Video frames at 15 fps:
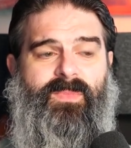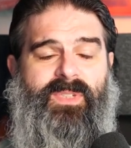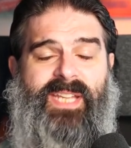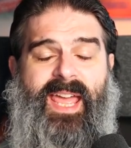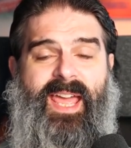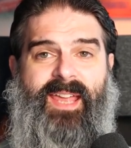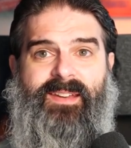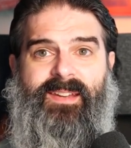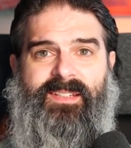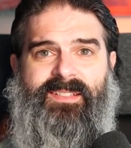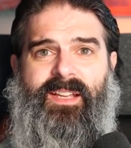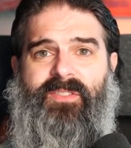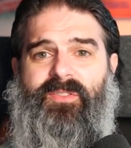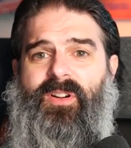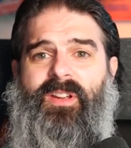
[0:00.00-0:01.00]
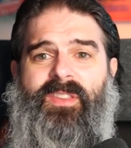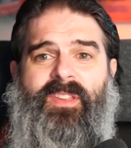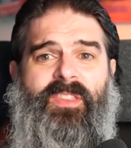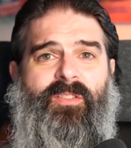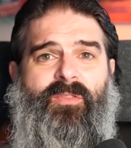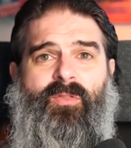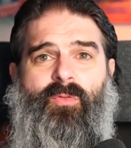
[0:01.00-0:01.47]
10, etc. And then
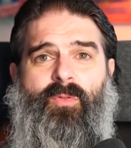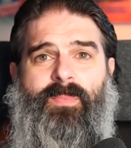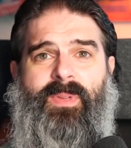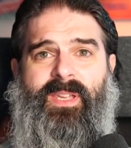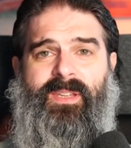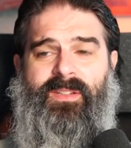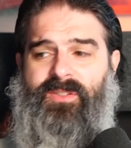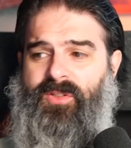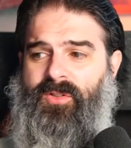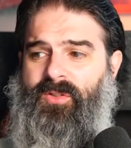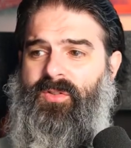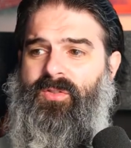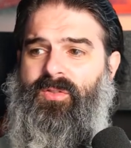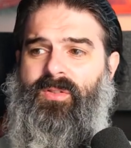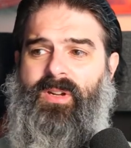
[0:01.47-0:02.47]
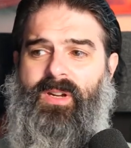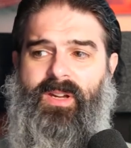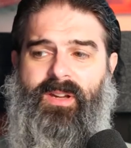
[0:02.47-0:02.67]
the group would be 2,